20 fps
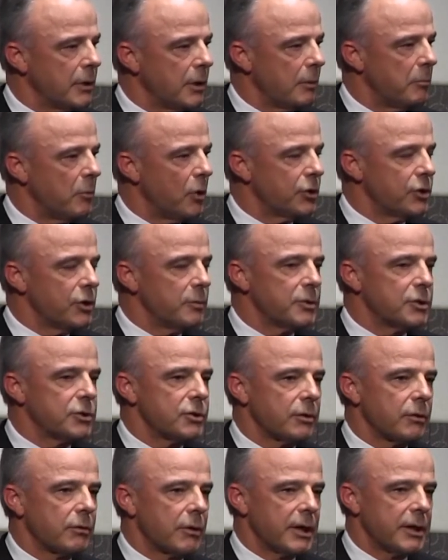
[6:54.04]
a monument
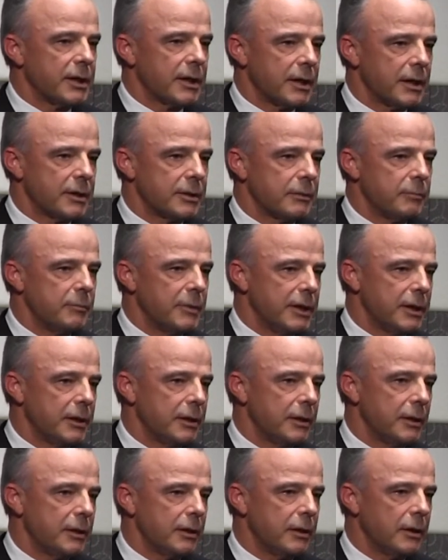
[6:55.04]
to great-hearted
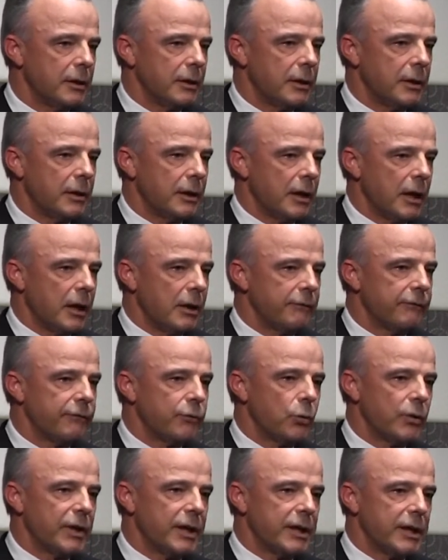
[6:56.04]
men, and
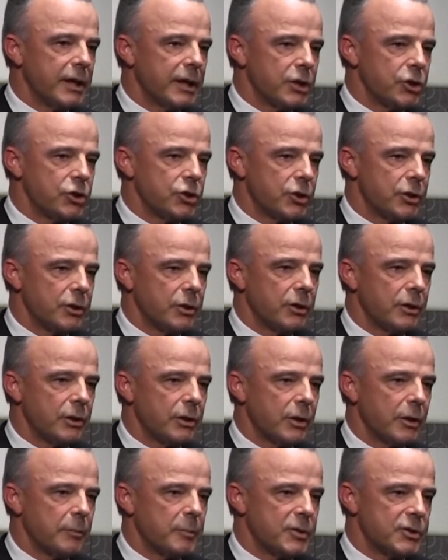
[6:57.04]
for their nation
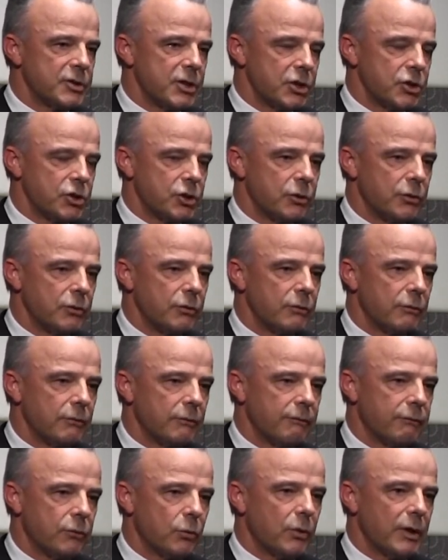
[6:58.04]
a possession
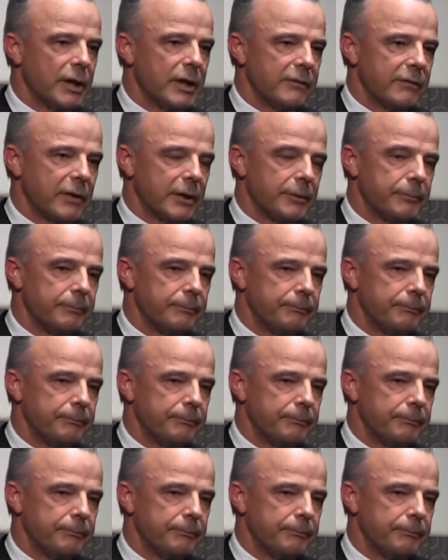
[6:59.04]
forever."